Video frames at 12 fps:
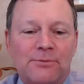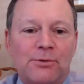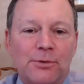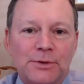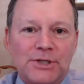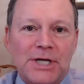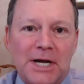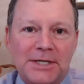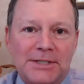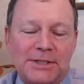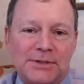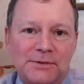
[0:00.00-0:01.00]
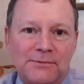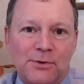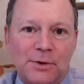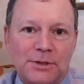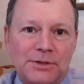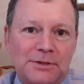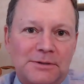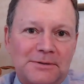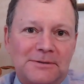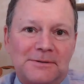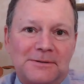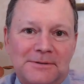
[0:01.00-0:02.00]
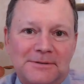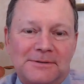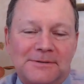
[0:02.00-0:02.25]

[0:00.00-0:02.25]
through the scientists, of course. Yes,